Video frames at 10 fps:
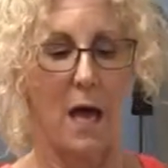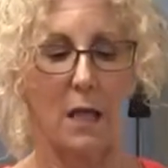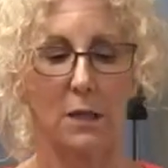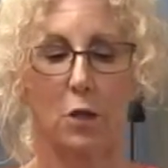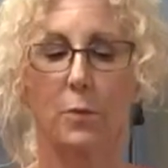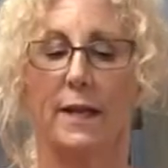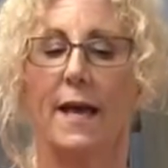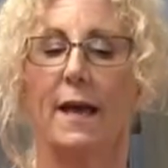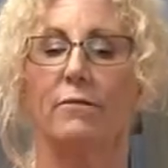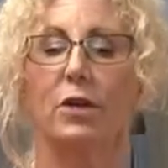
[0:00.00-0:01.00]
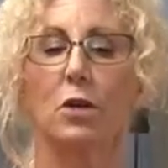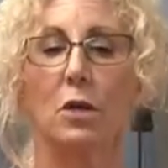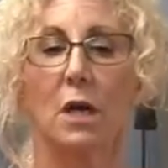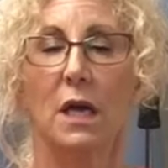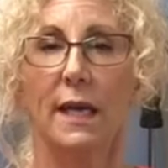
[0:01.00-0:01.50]
A little bit
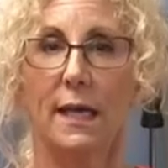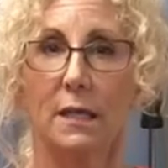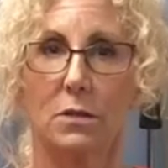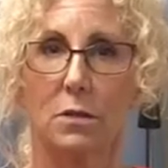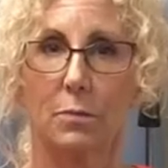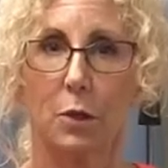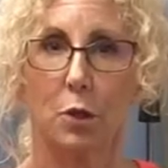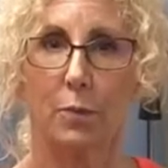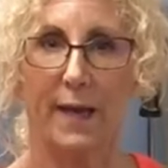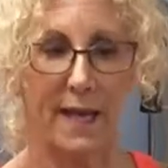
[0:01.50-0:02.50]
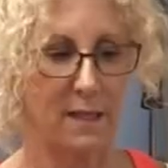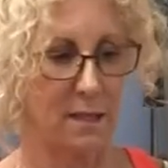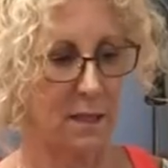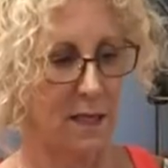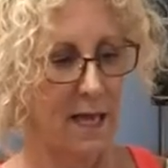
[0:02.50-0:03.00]
heavier is the blue
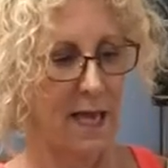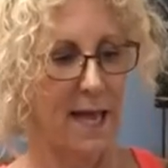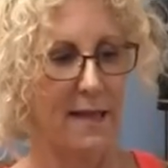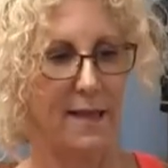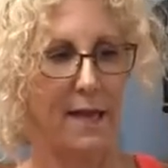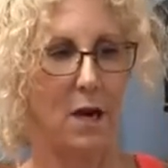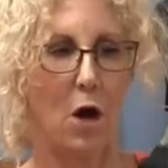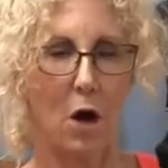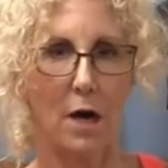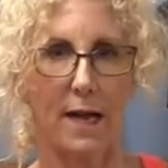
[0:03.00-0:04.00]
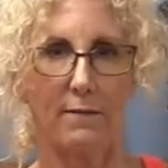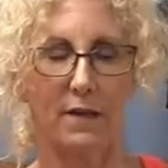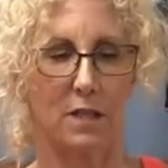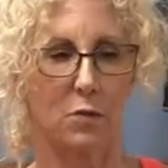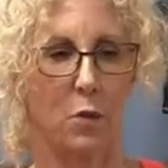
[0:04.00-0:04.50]
band. And then our
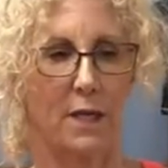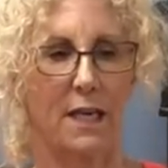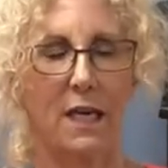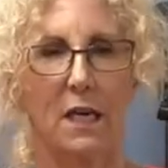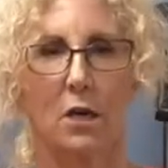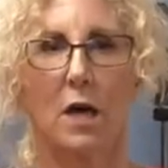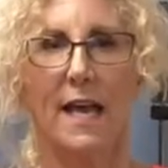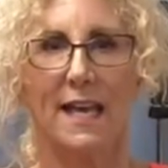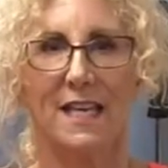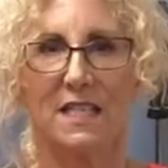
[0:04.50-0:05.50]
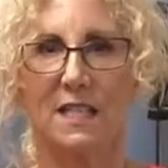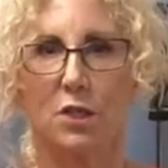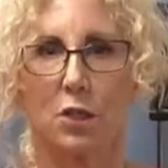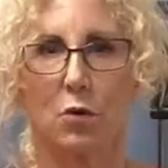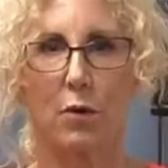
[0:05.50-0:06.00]
heaviest one here is
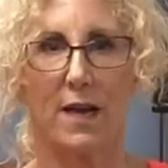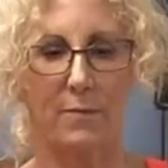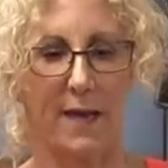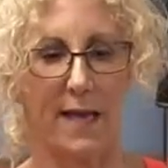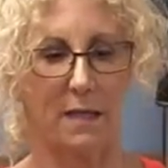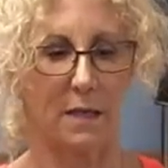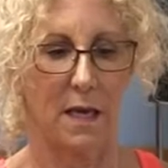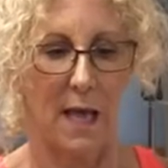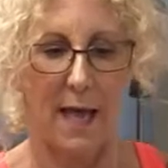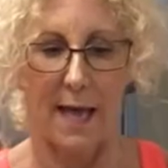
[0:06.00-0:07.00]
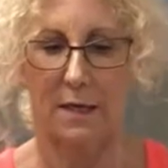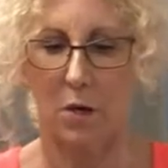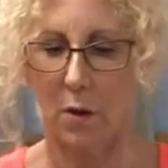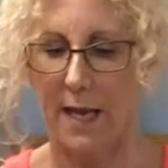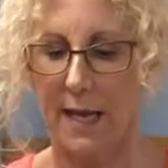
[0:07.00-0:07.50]
this gray band. And
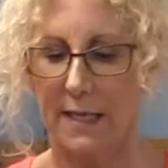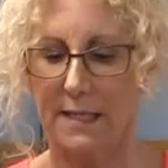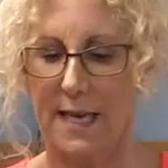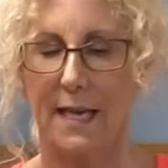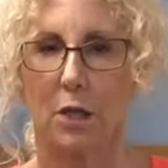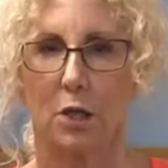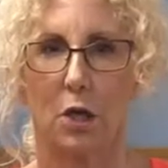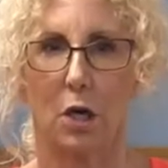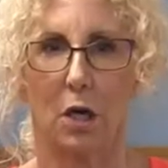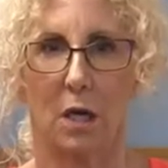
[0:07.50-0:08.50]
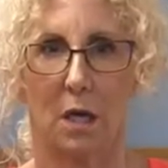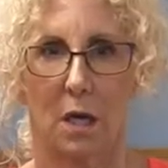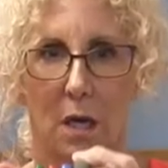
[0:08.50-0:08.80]
go ahead and take a look